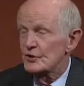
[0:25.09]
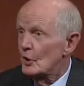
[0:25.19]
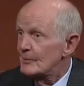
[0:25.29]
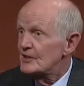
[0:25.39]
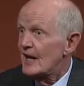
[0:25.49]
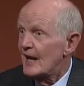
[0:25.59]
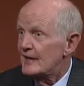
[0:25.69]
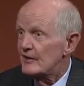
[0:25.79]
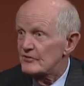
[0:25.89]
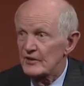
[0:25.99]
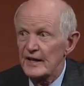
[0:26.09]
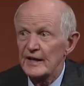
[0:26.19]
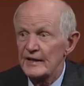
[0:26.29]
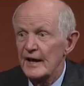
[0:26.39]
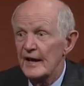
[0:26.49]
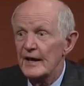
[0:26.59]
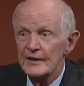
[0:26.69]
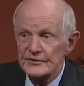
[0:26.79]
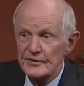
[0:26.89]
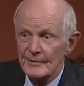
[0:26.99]
dermatitis? Correct.
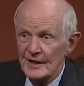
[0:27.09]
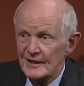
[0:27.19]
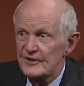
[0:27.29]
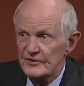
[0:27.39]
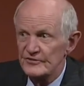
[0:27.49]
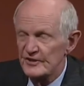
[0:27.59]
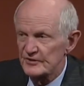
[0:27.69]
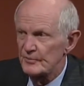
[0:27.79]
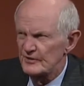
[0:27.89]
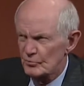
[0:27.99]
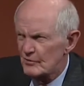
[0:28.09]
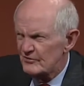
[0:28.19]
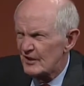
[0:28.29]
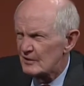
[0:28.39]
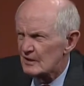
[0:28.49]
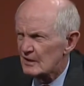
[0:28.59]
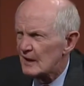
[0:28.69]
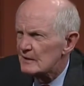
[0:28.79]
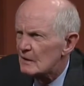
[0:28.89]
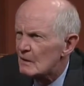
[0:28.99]
Somebody less than 6 months. What does it look like? Correct.